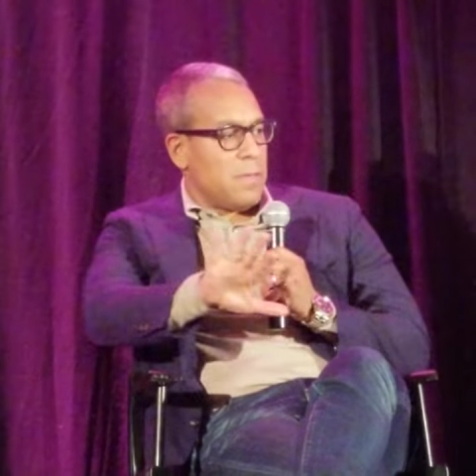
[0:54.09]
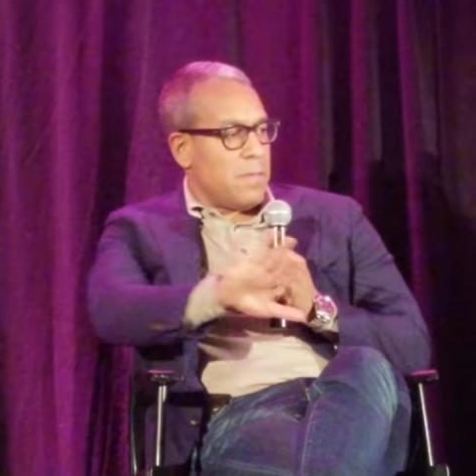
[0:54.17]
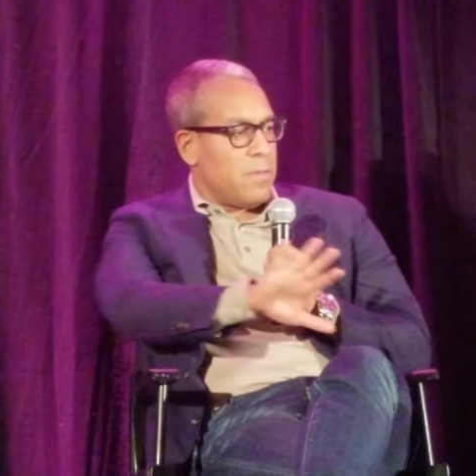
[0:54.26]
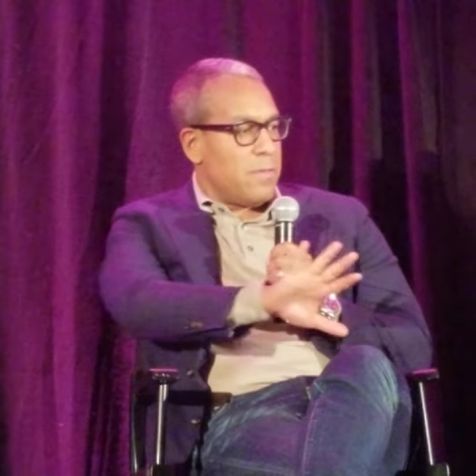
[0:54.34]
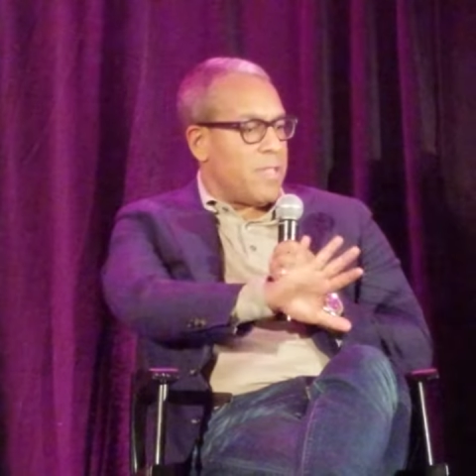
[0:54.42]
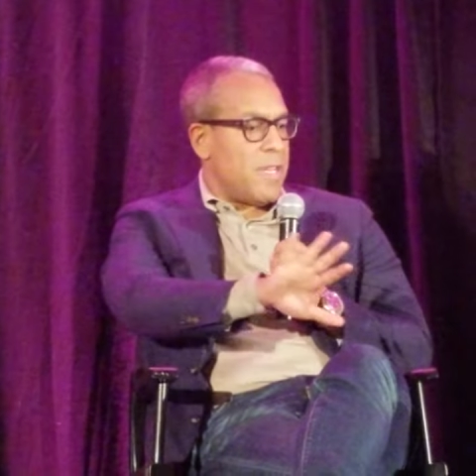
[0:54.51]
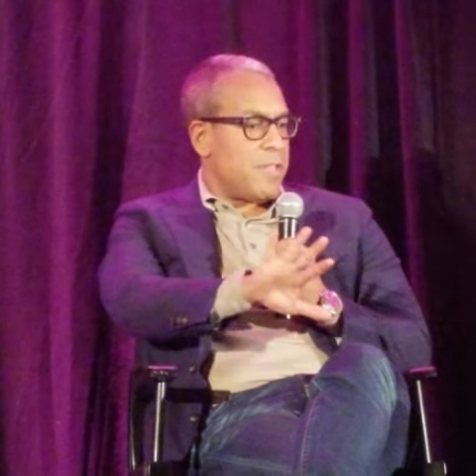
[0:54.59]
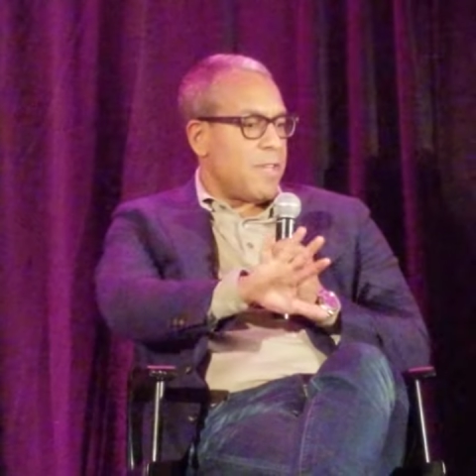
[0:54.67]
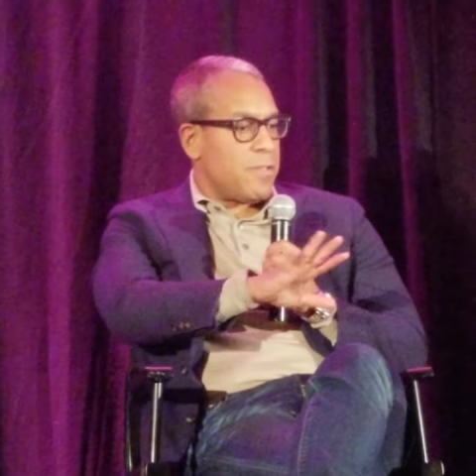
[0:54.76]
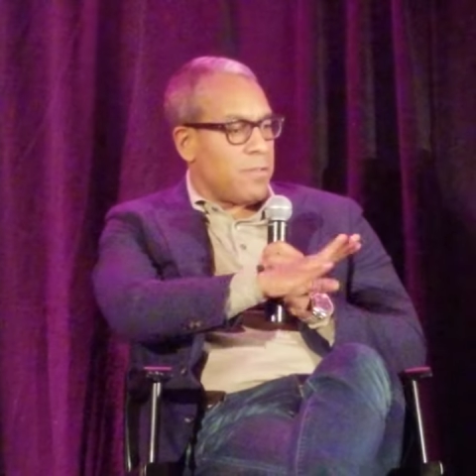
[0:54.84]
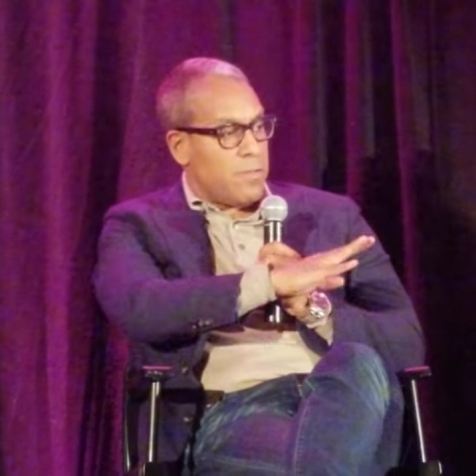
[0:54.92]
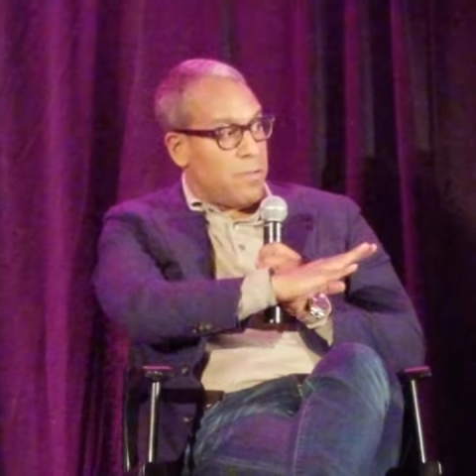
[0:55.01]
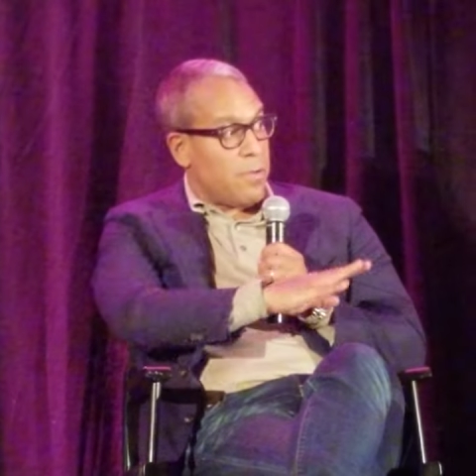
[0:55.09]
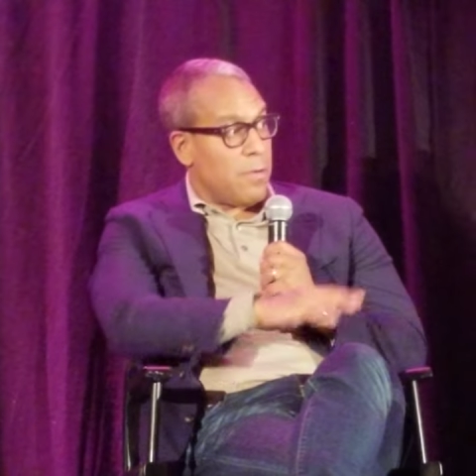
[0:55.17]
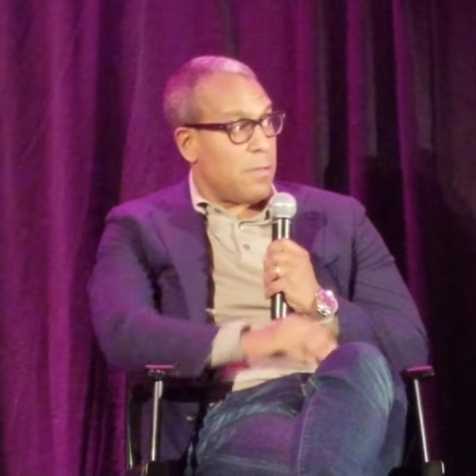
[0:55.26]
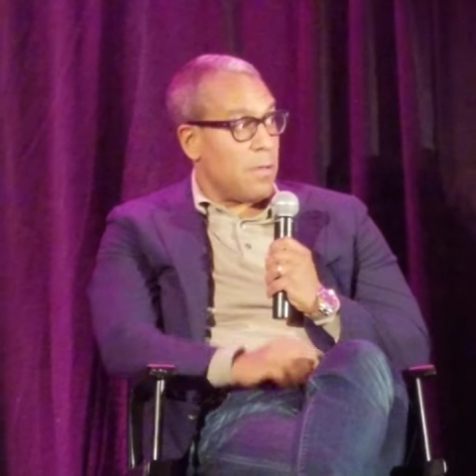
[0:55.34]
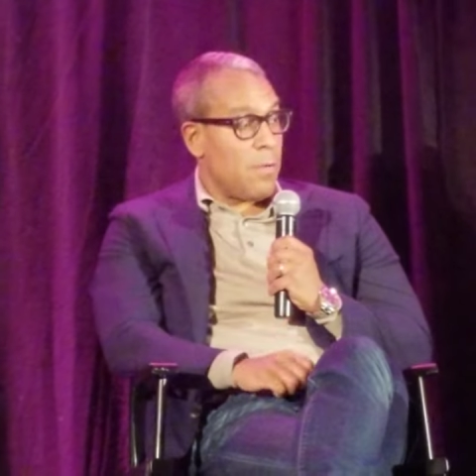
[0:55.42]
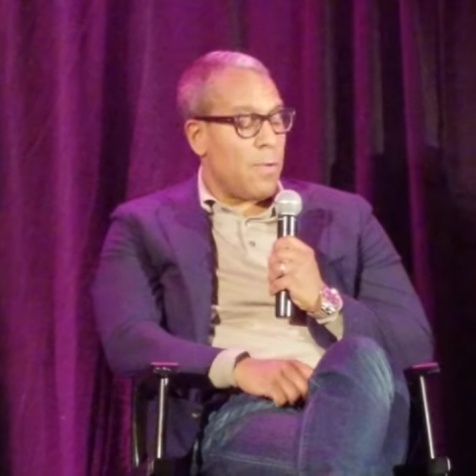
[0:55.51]
little tangential
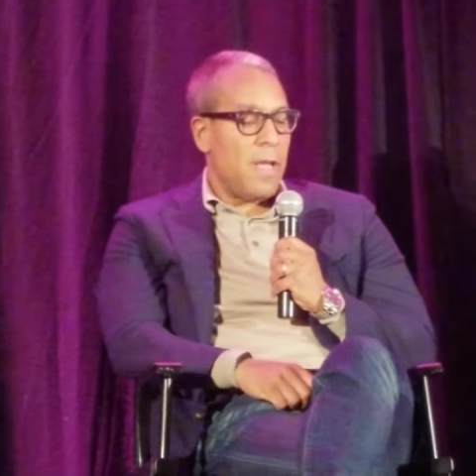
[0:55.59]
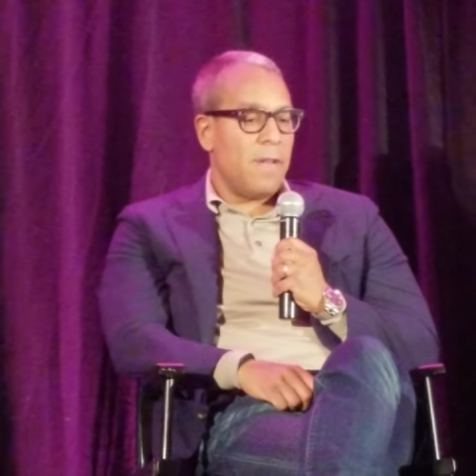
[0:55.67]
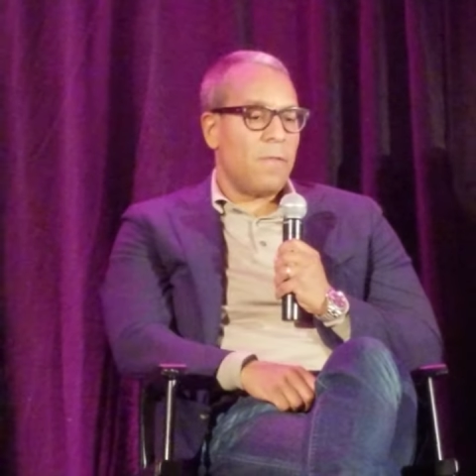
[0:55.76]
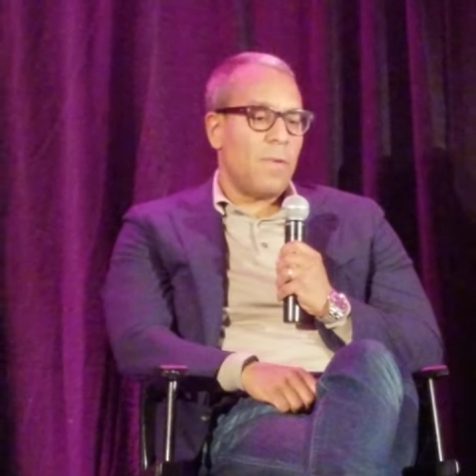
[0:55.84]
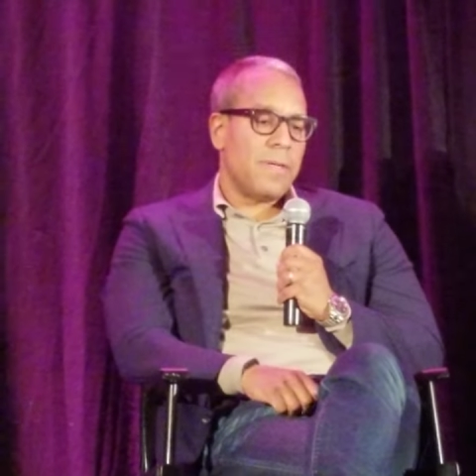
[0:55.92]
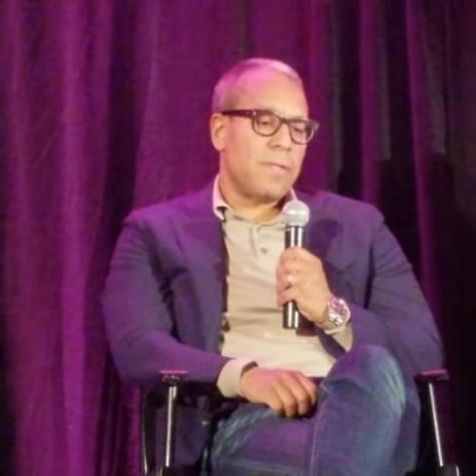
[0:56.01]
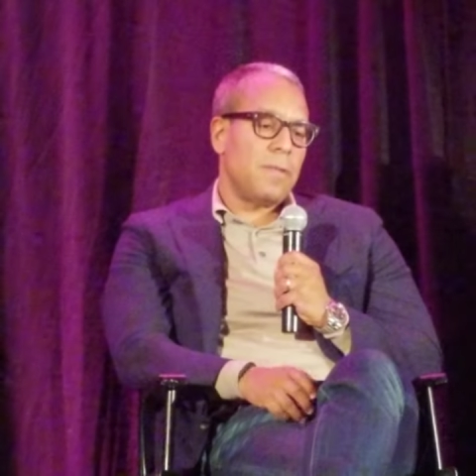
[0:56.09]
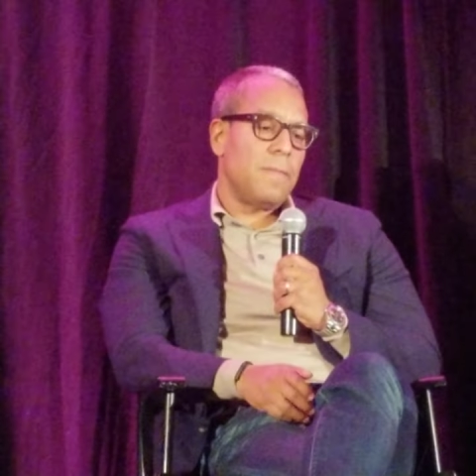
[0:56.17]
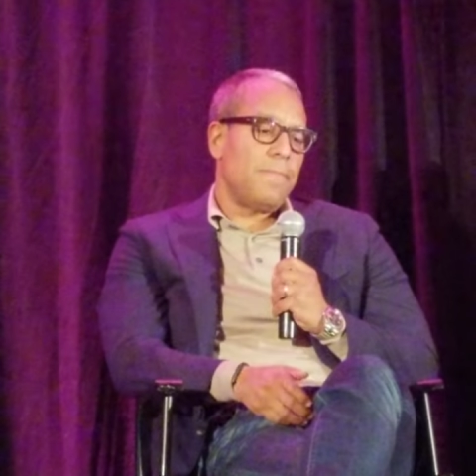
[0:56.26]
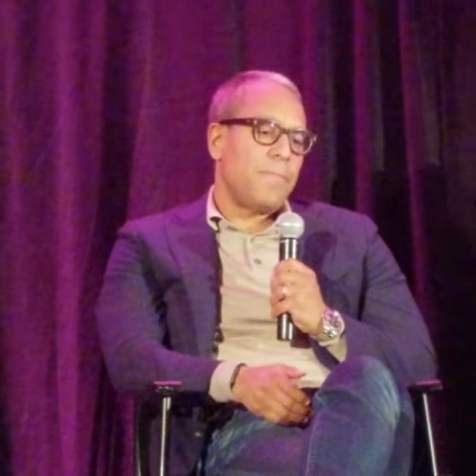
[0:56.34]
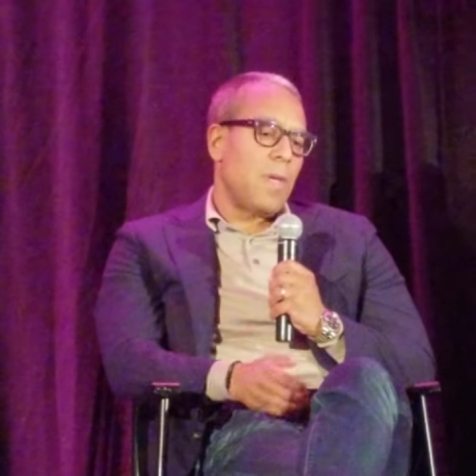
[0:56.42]
to the creative question.